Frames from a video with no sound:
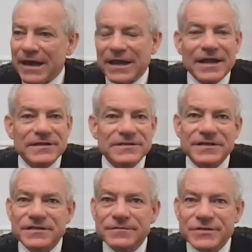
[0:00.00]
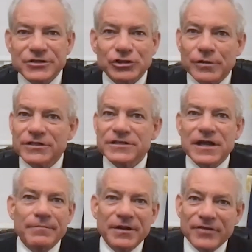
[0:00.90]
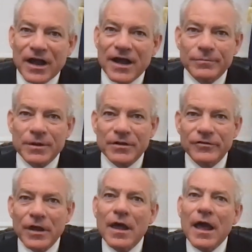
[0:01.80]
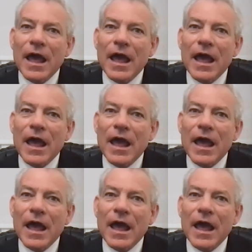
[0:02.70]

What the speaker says: Medicaid systems, insurance companies, hospitals.